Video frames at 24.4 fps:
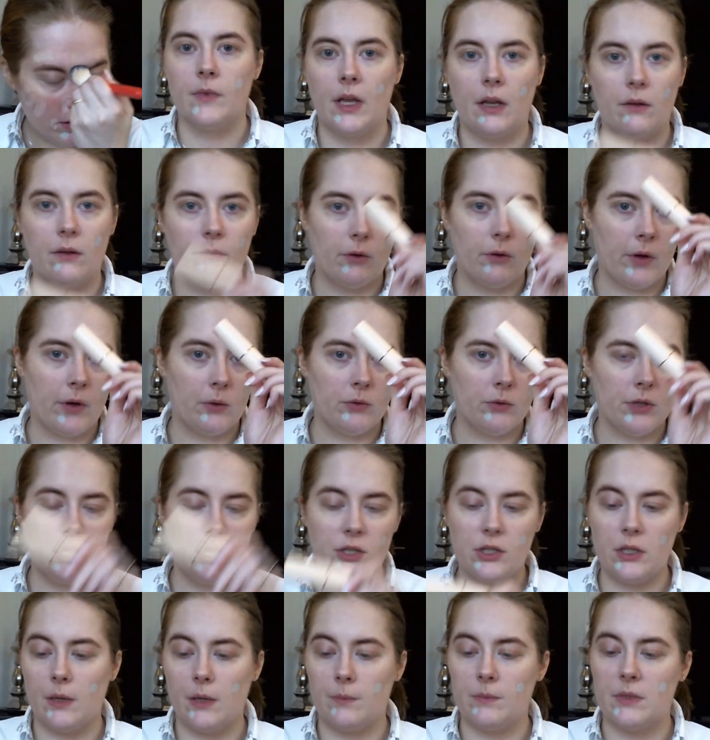And for
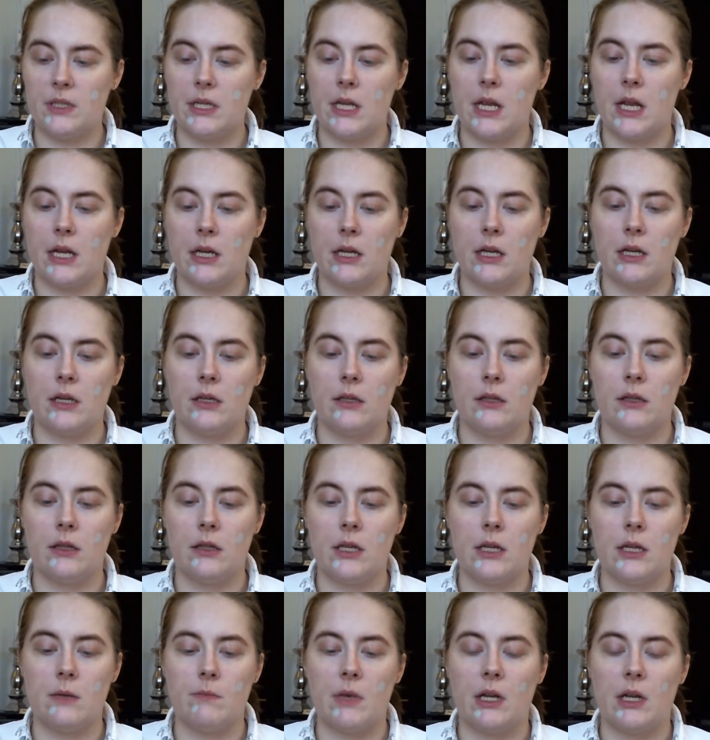foundation, I'm taking
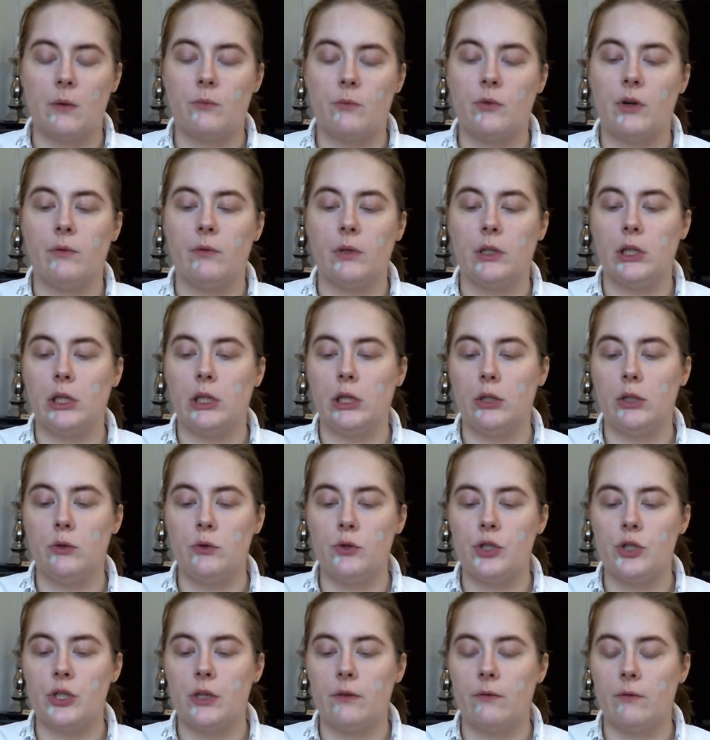the Makeup
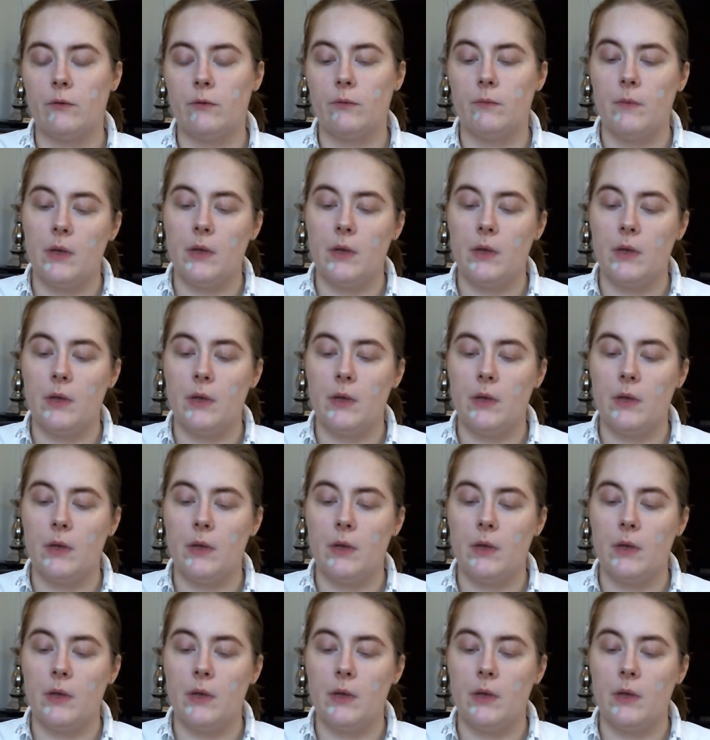Revolution